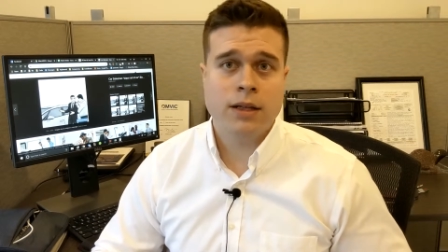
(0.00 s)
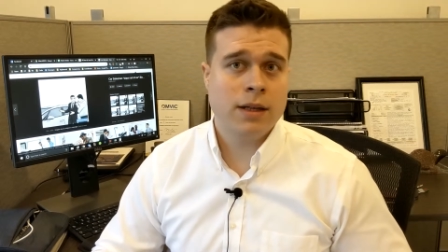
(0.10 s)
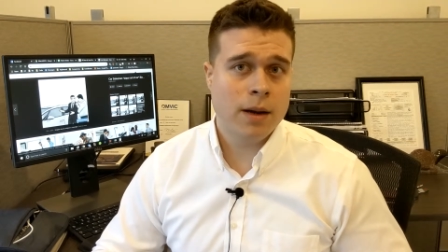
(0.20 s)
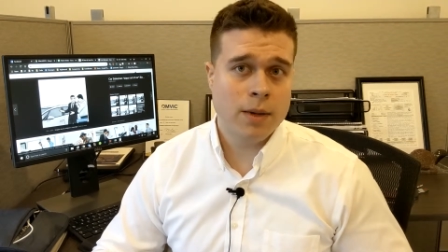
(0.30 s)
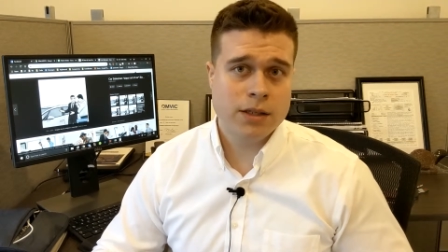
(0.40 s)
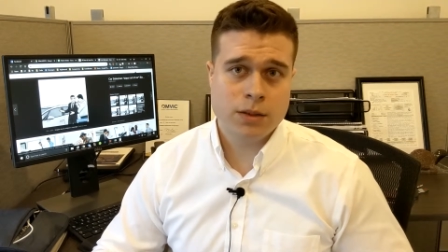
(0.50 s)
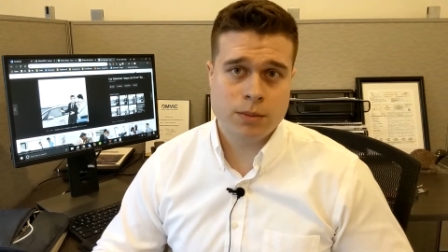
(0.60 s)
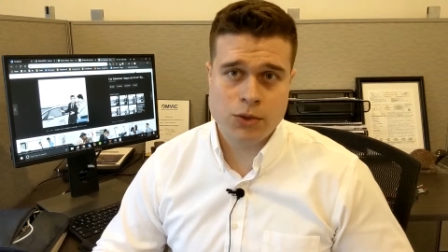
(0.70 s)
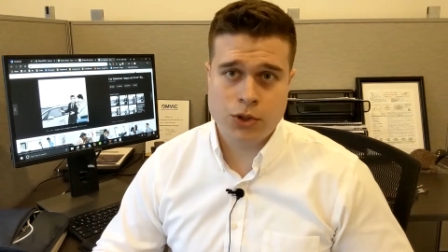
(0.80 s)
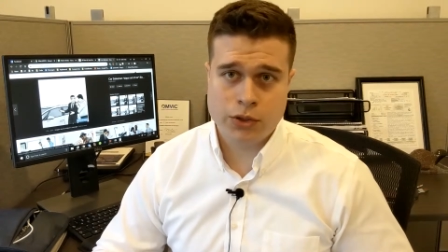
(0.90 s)
and that makes it
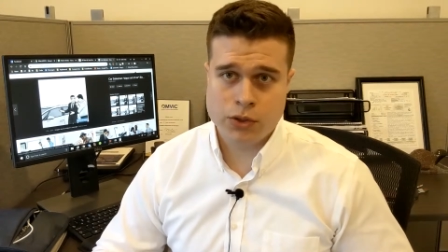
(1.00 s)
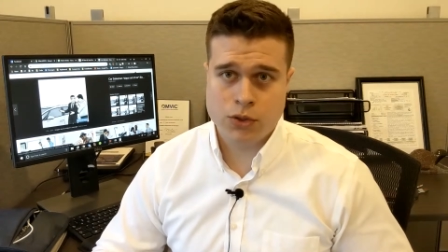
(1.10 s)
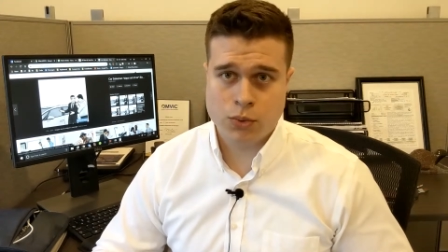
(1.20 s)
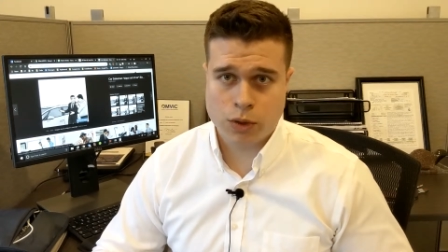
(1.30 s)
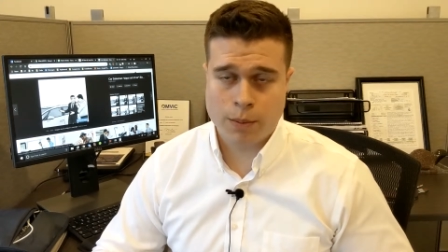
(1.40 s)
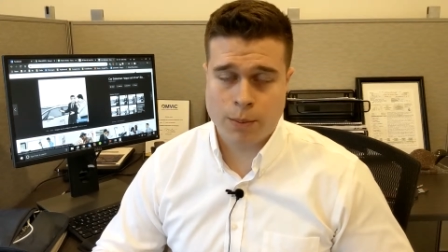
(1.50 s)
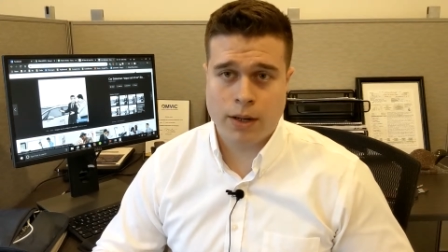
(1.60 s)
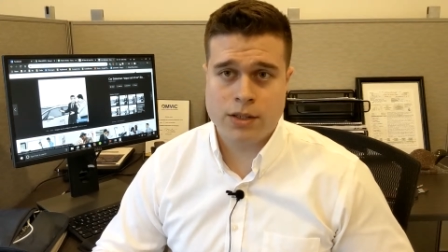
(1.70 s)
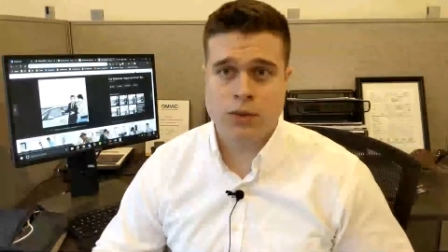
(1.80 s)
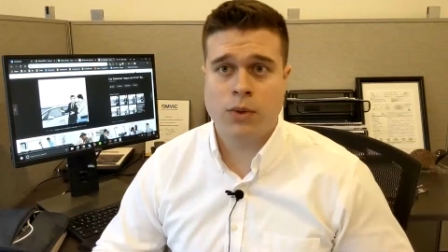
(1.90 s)
much easier to work
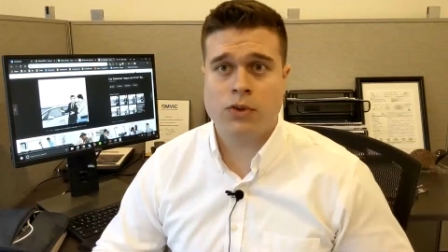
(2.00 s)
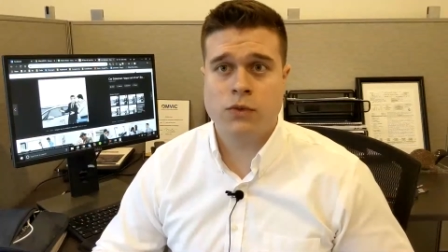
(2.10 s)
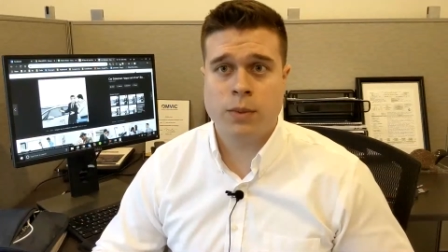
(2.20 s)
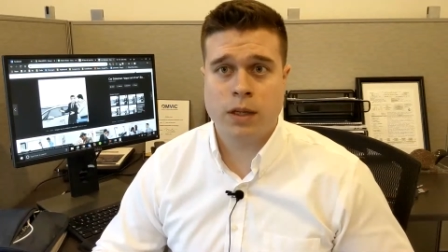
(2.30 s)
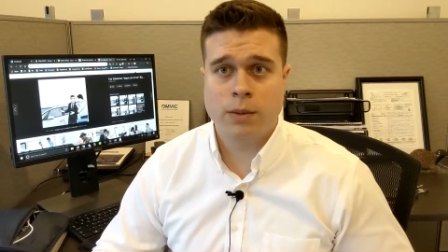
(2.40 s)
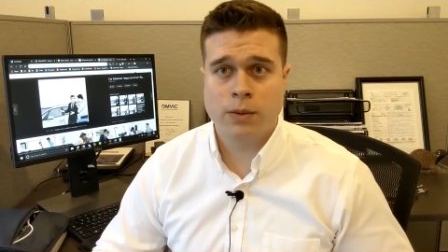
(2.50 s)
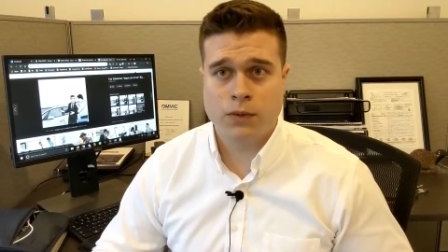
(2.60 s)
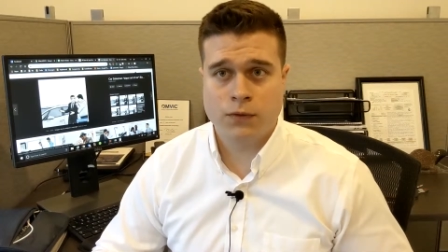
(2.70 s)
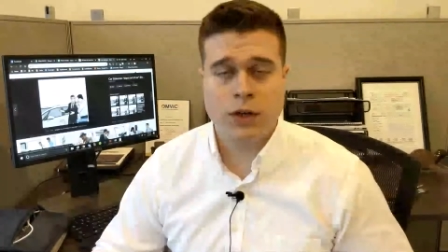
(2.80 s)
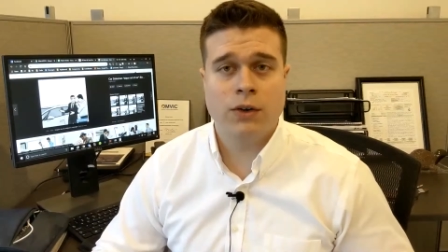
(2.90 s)
pricing once you've been able
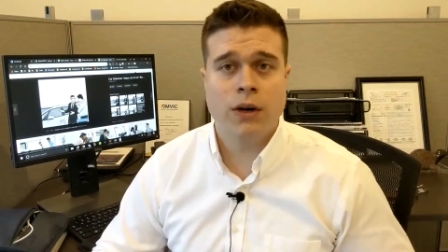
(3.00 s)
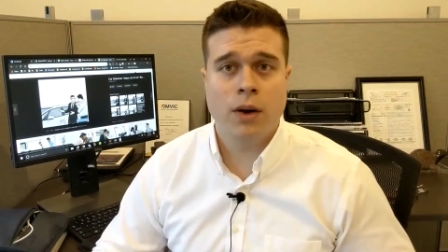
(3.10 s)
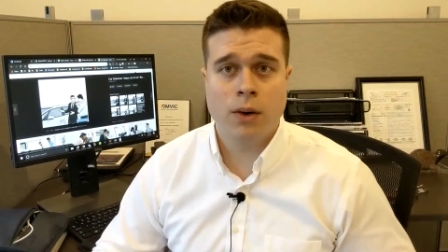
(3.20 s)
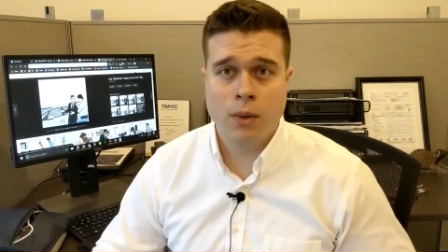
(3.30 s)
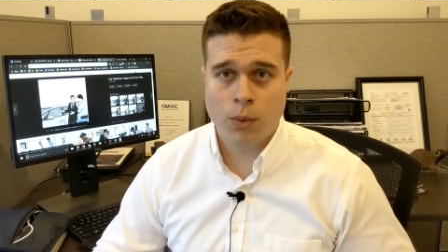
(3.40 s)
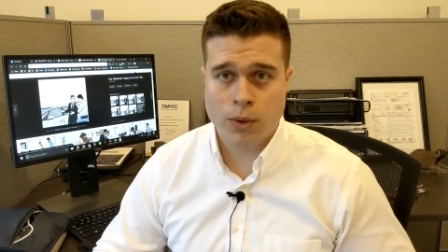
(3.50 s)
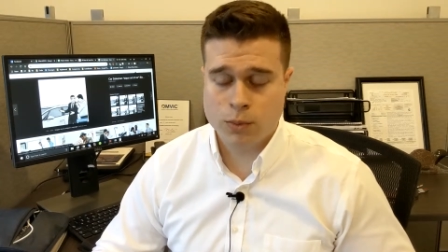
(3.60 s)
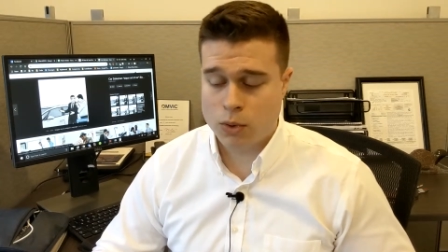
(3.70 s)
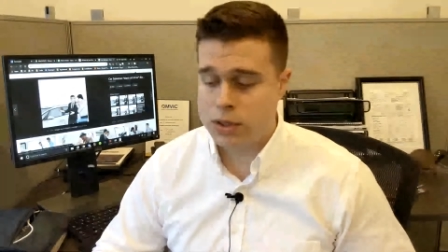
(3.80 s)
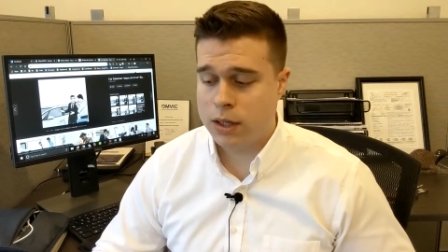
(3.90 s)
to figure out what's
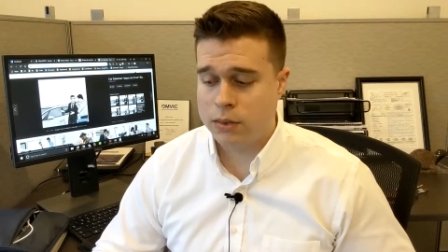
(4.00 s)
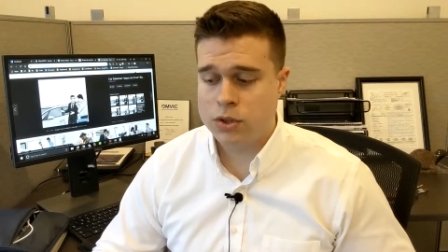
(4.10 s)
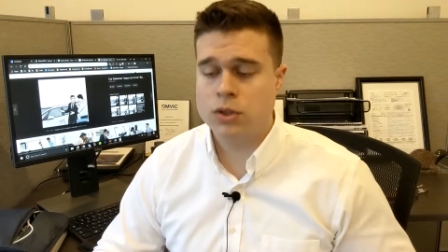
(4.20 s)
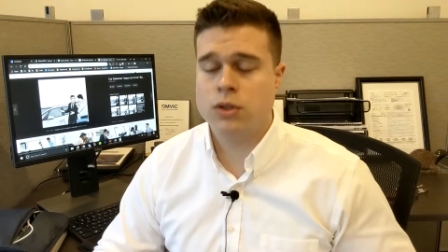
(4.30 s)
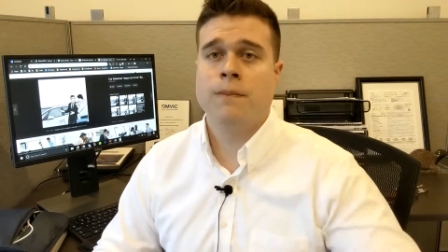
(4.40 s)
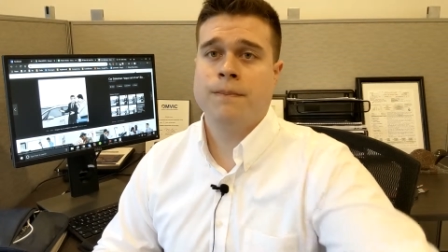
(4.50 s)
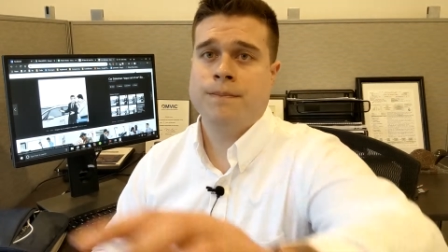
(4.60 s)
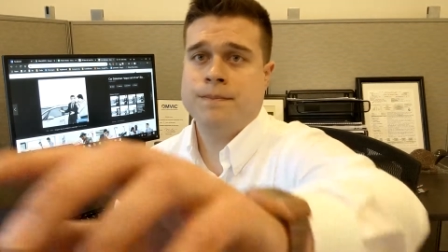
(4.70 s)
more tailored to you.